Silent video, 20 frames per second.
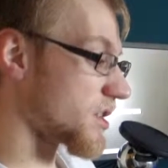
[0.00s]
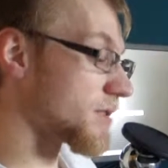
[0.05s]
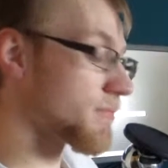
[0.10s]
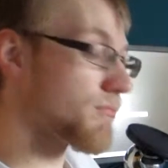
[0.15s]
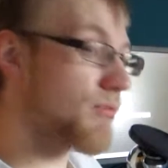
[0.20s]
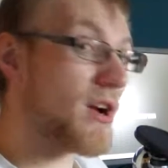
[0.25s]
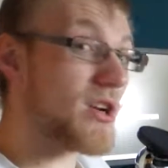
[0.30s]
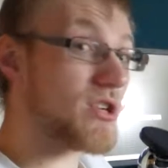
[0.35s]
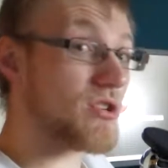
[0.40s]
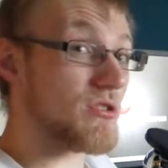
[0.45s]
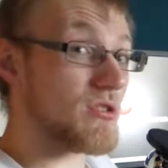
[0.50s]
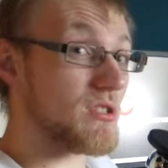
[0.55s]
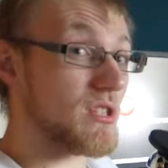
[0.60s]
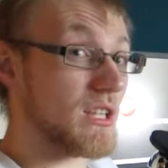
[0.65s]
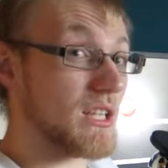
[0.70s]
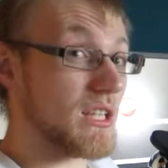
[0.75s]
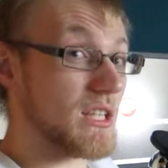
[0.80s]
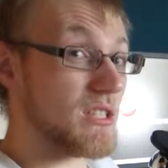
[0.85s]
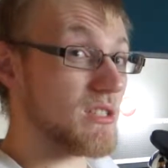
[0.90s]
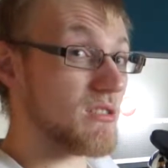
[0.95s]
impressions at
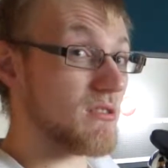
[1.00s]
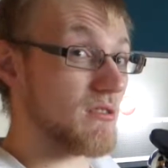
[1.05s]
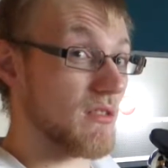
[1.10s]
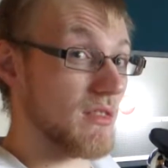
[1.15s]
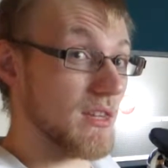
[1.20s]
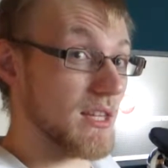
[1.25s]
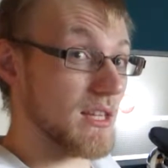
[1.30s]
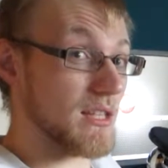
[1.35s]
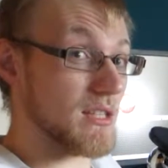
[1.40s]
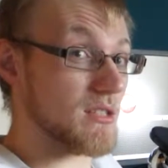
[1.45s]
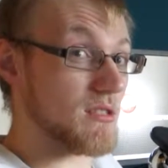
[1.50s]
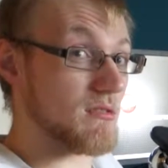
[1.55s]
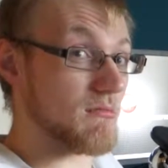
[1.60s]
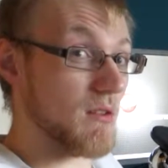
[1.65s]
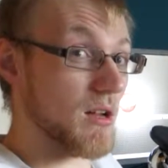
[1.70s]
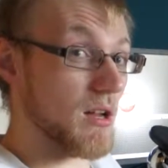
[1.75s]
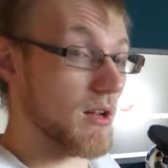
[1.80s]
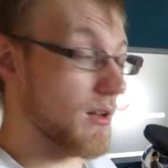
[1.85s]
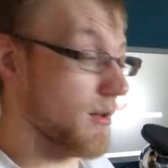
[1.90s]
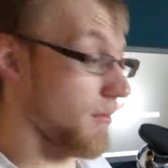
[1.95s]
least on these.
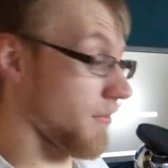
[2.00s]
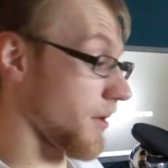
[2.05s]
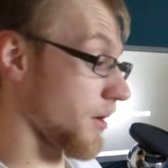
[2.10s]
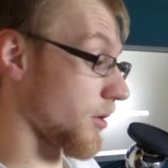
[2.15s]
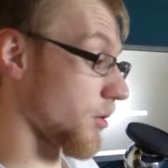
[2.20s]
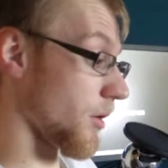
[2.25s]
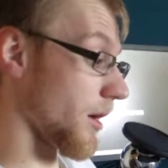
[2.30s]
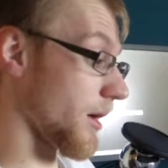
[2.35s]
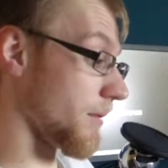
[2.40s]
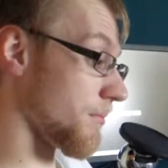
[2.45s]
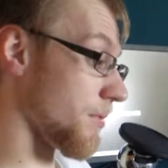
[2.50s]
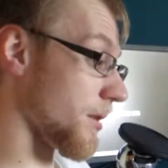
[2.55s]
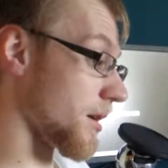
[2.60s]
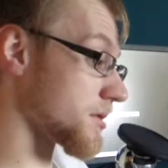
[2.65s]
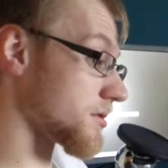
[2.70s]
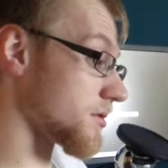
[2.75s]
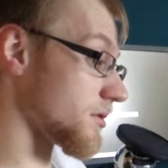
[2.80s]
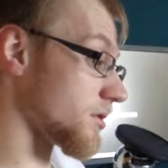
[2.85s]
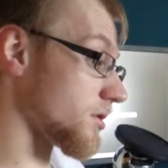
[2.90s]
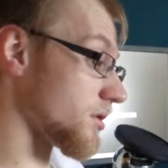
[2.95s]
I'm quite
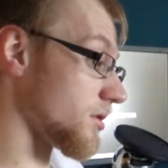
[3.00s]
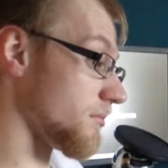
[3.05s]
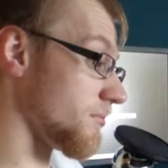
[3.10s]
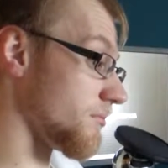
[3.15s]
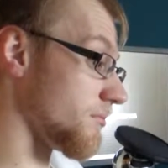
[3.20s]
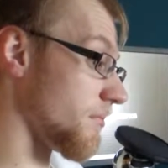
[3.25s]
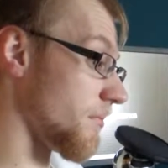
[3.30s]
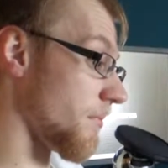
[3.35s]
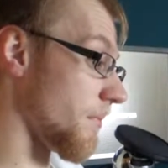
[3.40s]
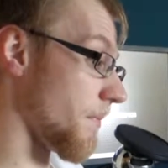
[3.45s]
impressed with them.